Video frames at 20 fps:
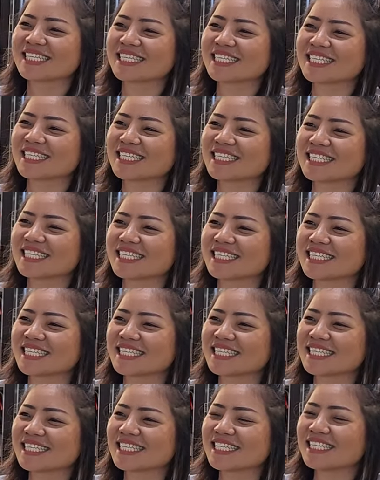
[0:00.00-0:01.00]
but that's not the same.
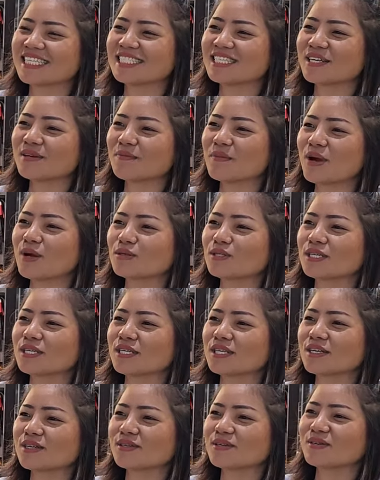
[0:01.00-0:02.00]
It's um, a mountain
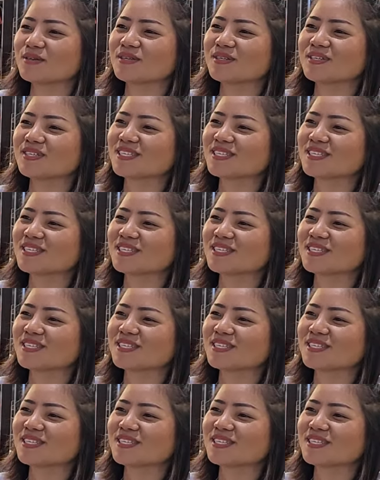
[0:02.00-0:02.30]
girl.